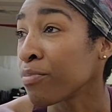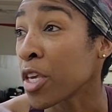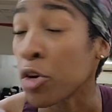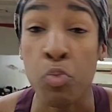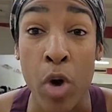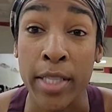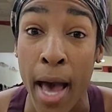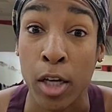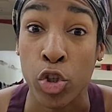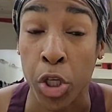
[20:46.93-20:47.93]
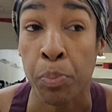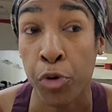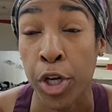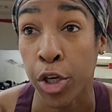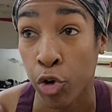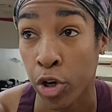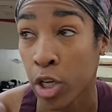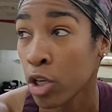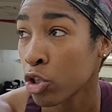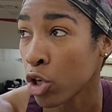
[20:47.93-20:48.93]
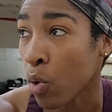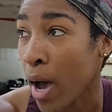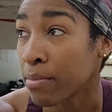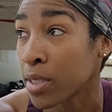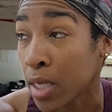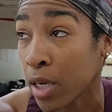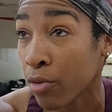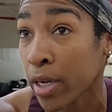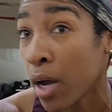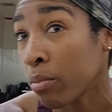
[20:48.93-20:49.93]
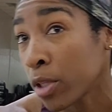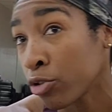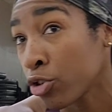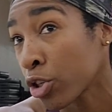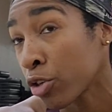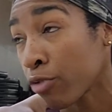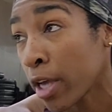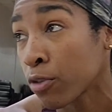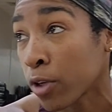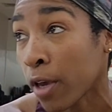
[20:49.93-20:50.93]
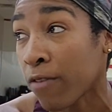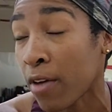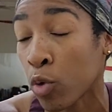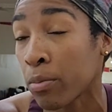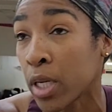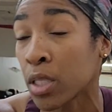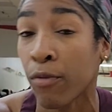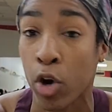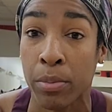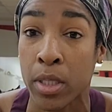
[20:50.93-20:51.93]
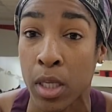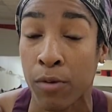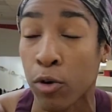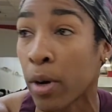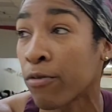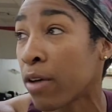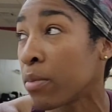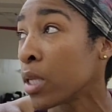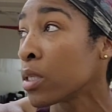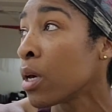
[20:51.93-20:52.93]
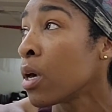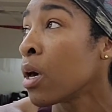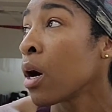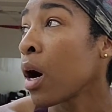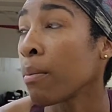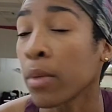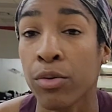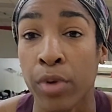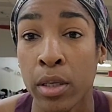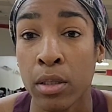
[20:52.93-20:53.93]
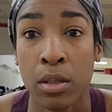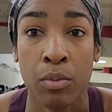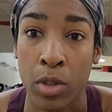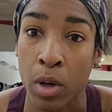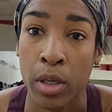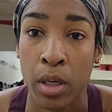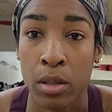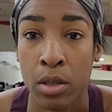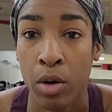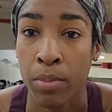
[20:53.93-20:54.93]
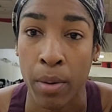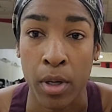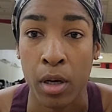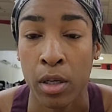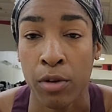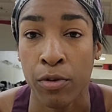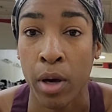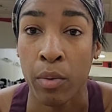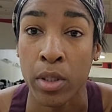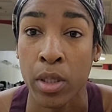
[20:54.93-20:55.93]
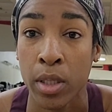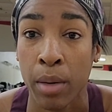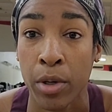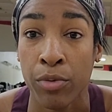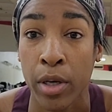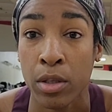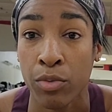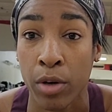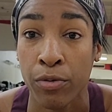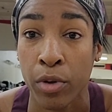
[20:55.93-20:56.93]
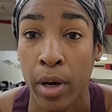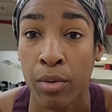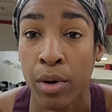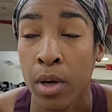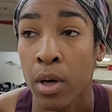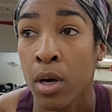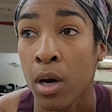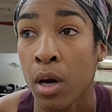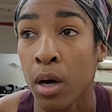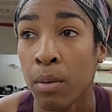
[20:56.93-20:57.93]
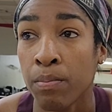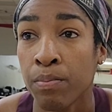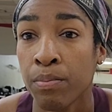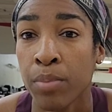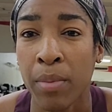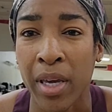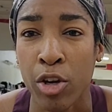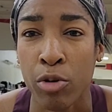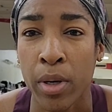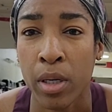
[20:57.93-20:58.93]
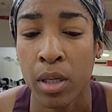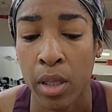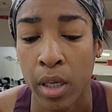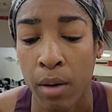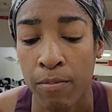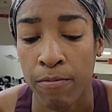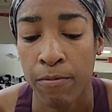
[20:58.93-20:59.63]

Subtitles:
it was actually pretty good. So I'm sitting right now. I'm literally just going to rest for like 5 more minutes. I've already been sitting for about 5 minutes. I'm going to rest. Someone's walking in, so I'm probably not going to get a full out. I was going to say I'm going to rest and run a full out, but my earbud like kept